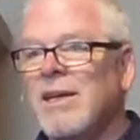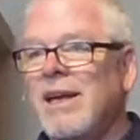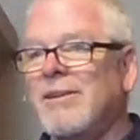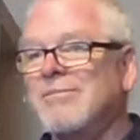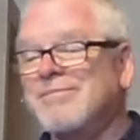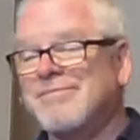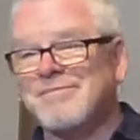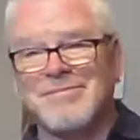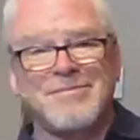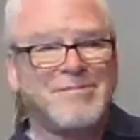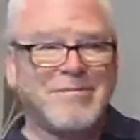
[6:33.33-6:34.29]
Now,
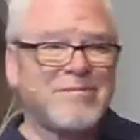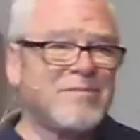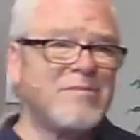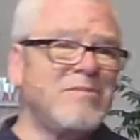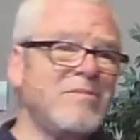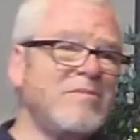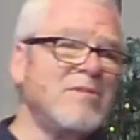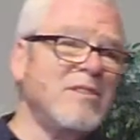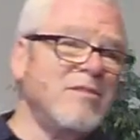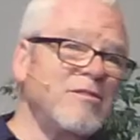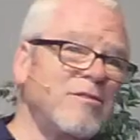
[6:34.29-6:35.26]

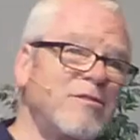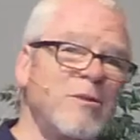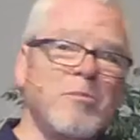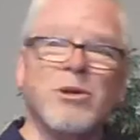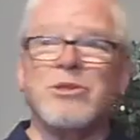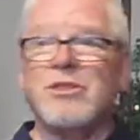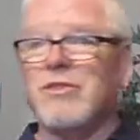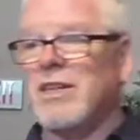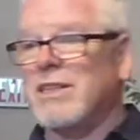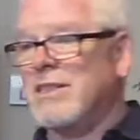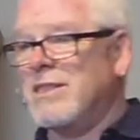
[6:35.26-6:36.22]
for most of
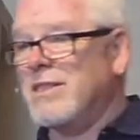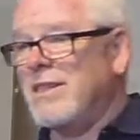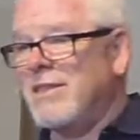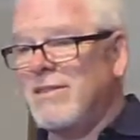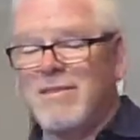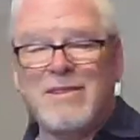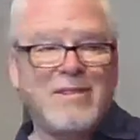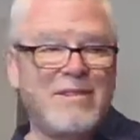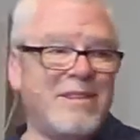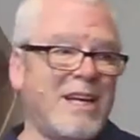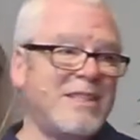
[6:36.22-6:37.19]
us,
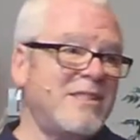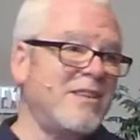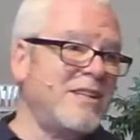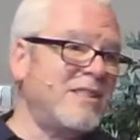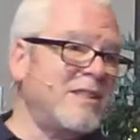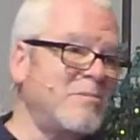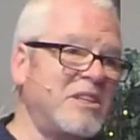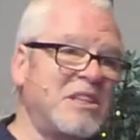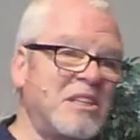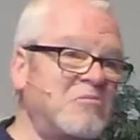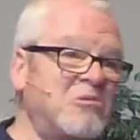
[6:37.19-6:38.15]
that's not something
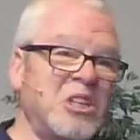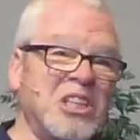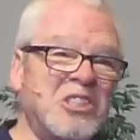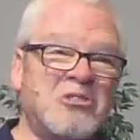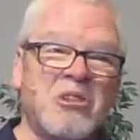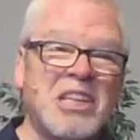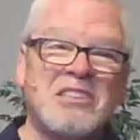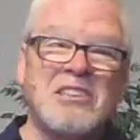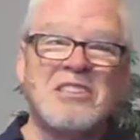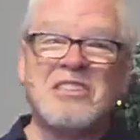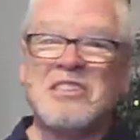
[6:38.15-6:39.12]
that really strikes
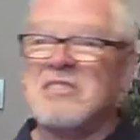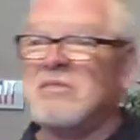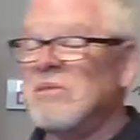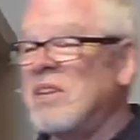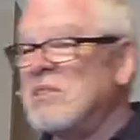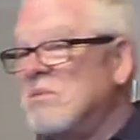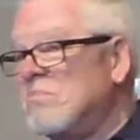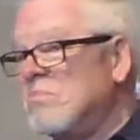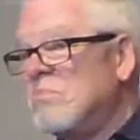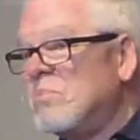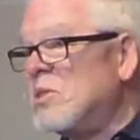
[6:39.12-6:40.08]
us as, as
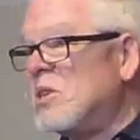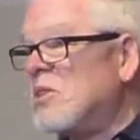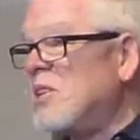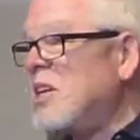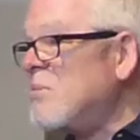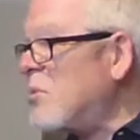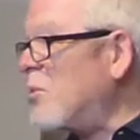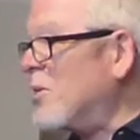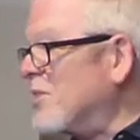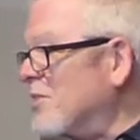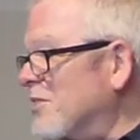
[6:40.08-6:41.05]
particularly
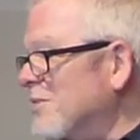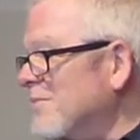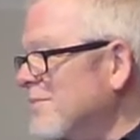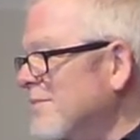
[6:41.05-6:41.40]
important.